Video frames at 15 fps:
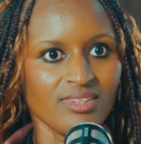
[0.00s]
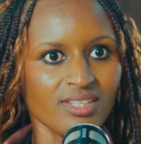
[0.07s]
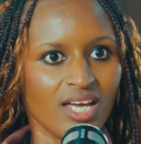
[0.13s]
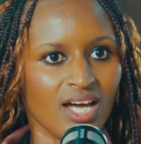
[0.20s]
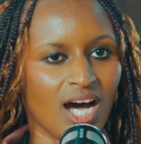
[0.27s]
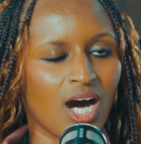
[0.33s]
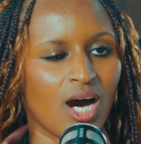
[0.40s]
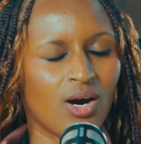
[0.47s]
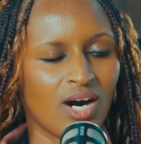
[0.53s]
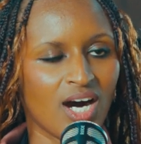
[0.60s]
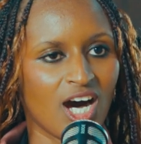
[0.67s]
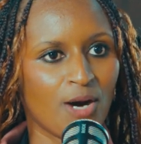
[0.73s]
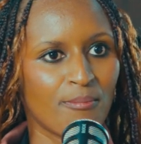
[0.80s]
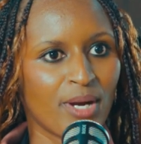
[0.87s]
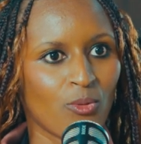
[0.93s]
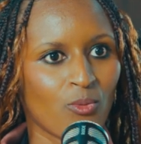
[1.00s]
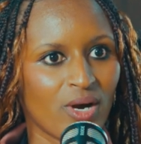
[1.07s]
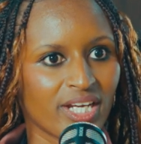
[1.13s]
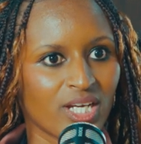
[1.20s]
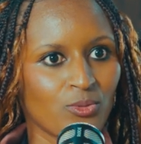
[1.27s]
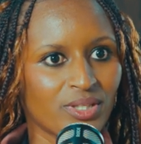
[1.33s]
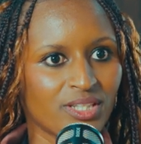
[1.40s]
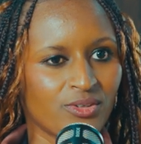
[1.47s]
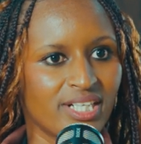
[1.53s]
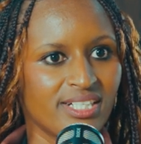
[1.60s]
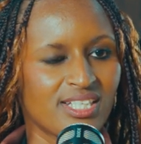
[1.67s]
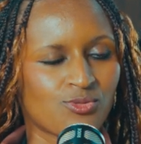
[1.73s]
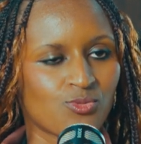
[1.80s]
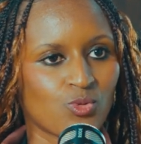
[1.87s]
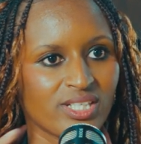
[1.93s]
How am I working with the
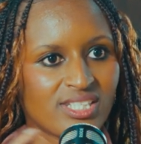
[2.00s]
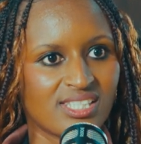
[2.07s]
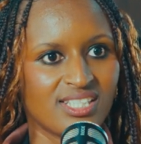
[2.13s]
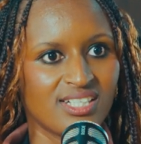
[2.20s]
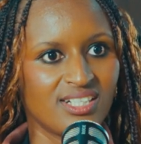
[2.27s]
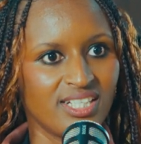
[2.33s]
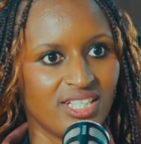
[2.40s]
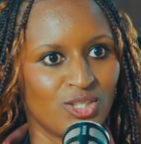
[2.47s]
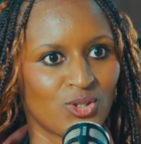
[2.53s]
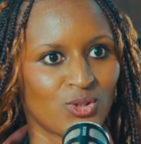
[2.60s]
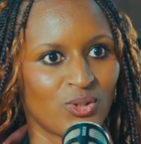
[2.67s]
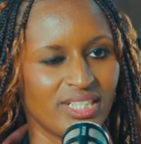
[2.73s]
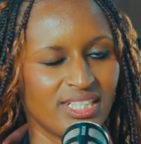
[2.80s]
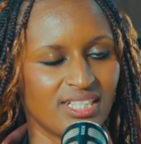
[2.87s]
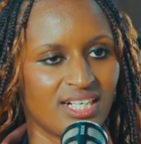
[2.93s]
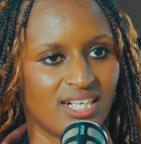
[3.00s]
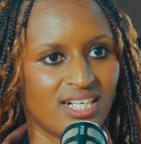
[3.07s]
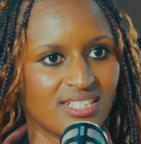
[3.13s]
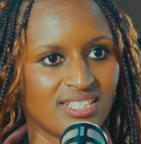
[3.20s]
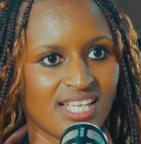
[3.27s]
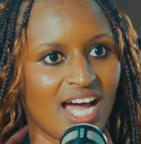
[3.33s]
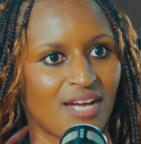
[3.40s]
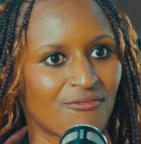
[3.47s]
riders? What's the time